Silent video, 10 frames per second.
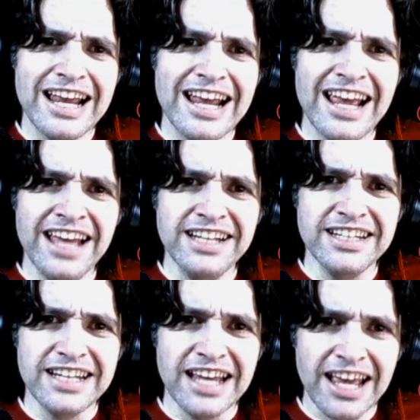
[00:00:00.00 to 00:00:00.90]

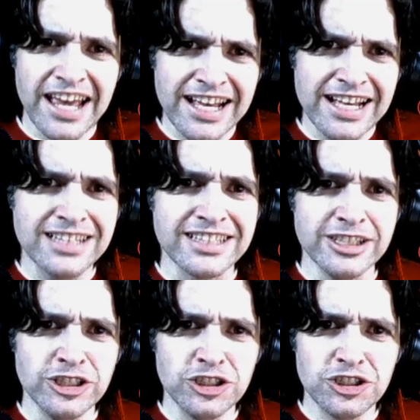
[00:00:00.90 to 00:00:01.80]
In
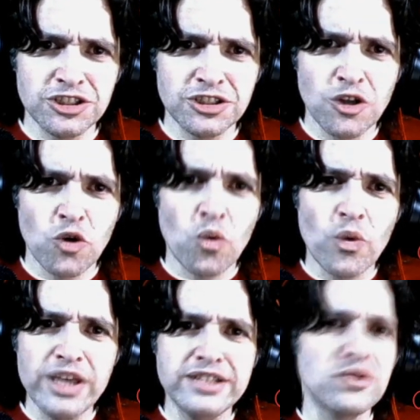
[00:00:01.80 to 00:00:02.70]
English,
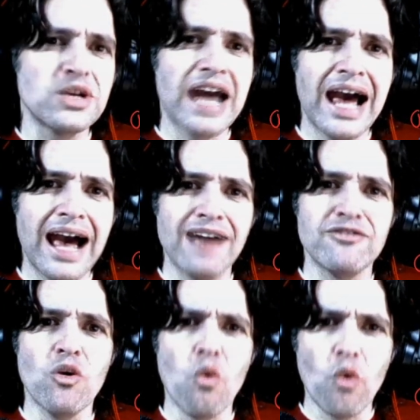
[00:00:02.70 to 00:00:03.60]
we don't have
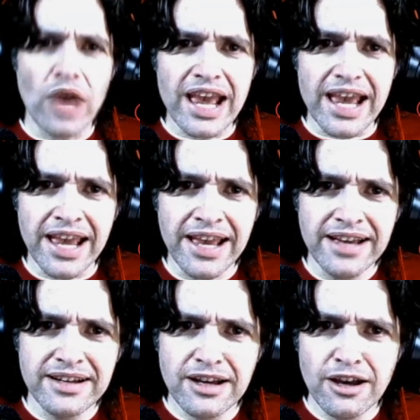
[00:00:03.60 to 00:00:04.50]
a way
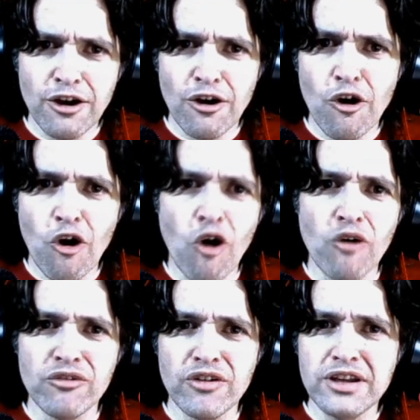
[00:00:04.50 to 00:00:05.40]

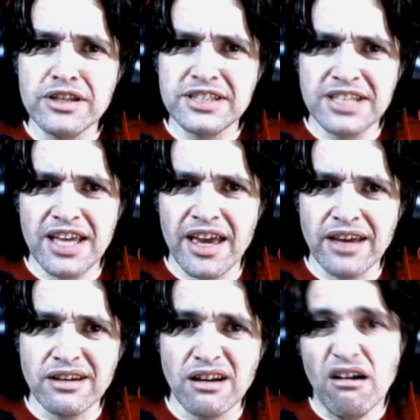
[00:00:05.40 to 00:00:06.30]
of
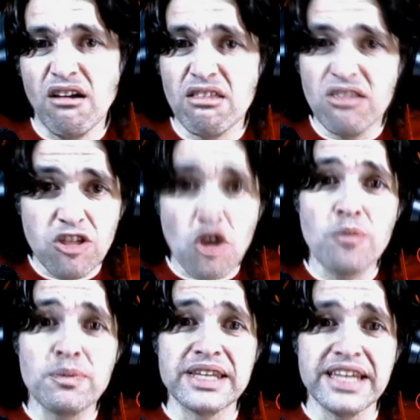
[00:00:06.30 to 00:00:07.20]
saying the
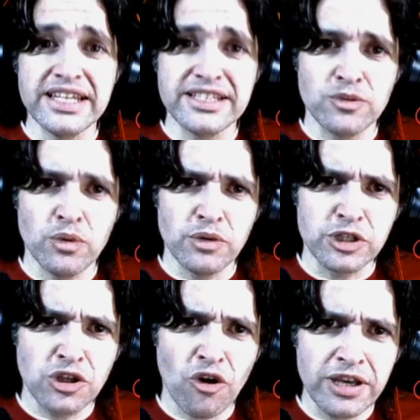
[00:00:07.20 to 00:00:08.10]
place that we were
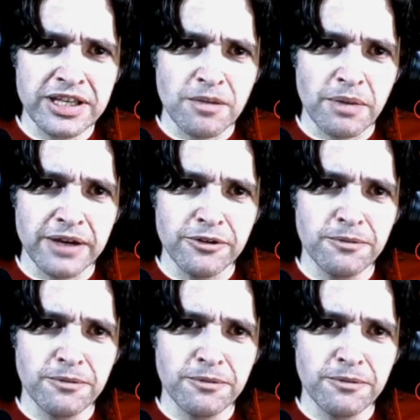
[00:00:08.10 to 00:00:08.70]
talking about.